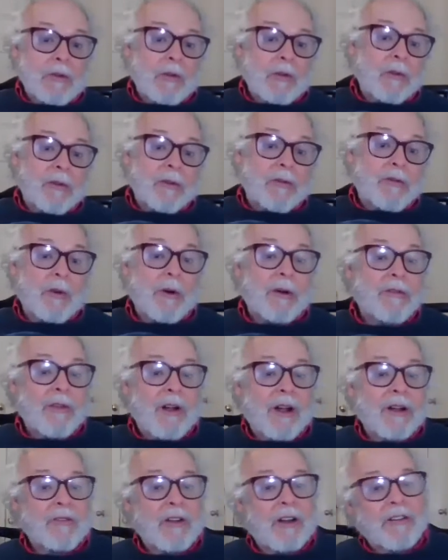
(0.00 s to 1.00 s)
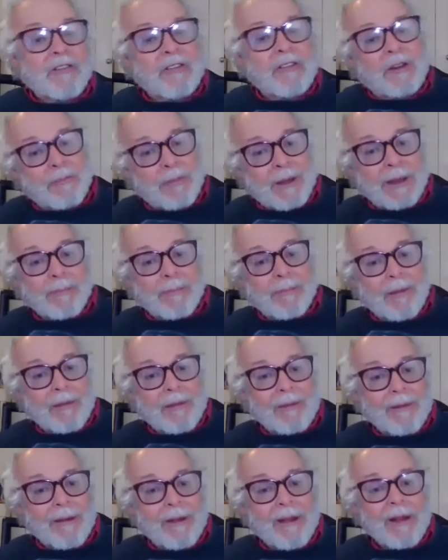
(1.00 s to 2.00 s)
only 400 or 500 people,
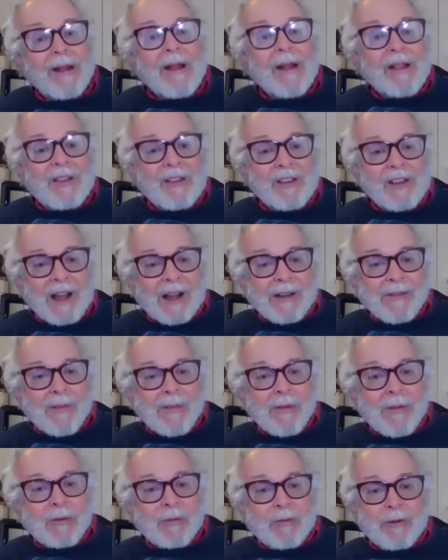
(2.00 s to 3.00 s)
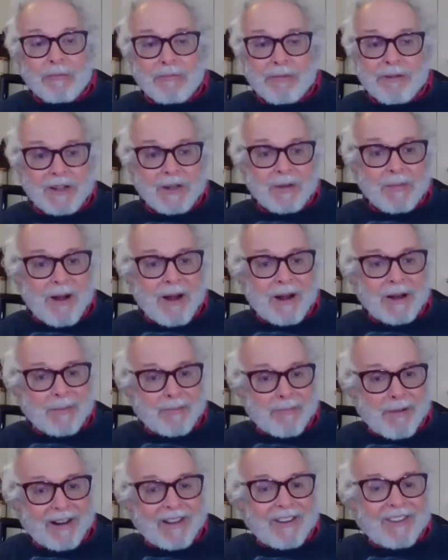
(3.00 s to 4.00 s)
the government would put him on a
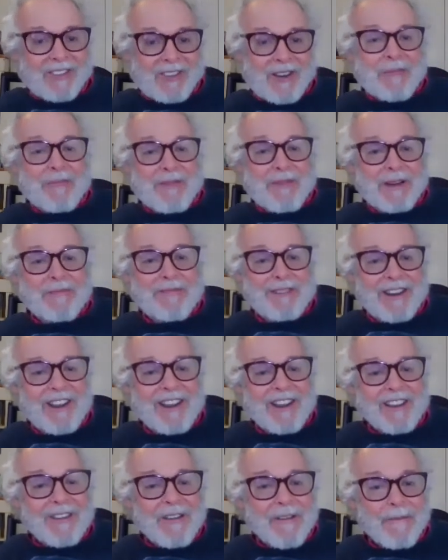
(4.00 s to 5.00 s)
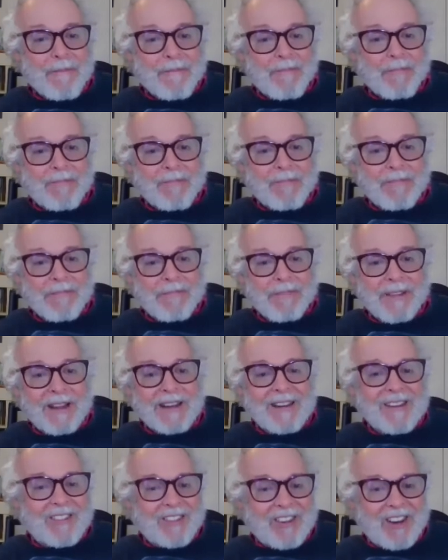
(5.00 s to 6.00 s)
puddle jumping plane, and
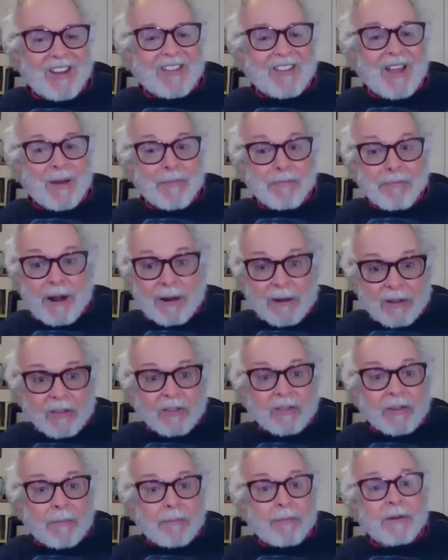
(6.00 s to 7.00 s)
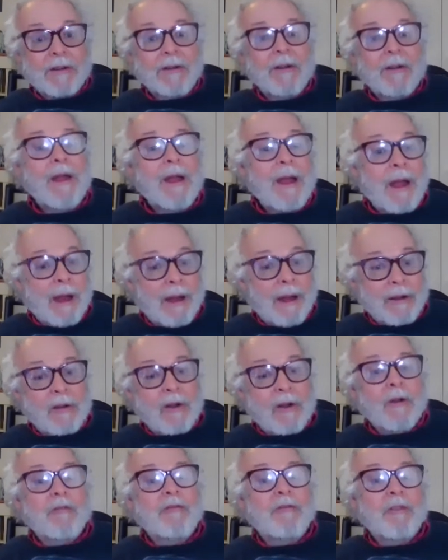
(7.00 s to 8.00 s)
he'd take that puddle jumper and
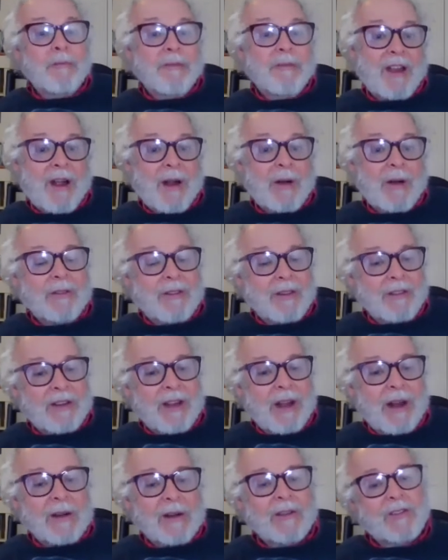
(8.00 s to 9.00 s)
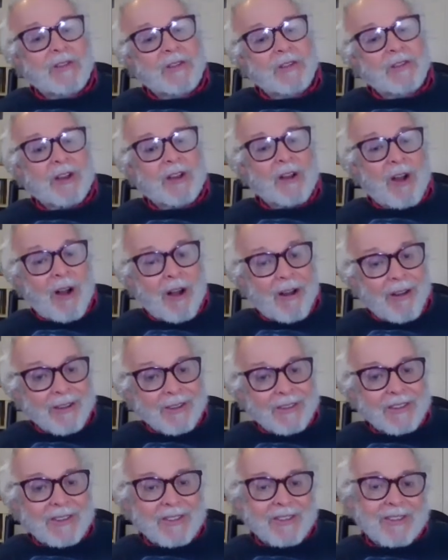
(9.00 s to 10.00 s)
go from town to town as a
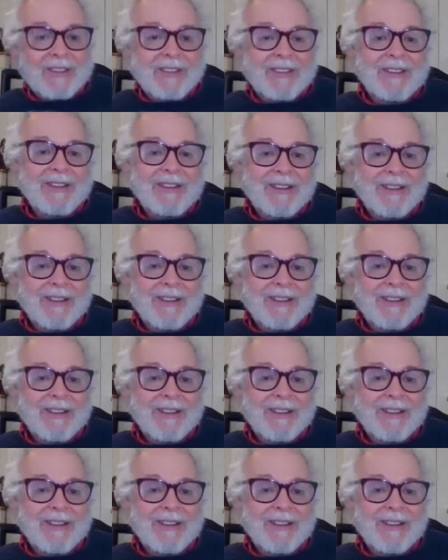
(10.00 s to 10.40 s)
psychologist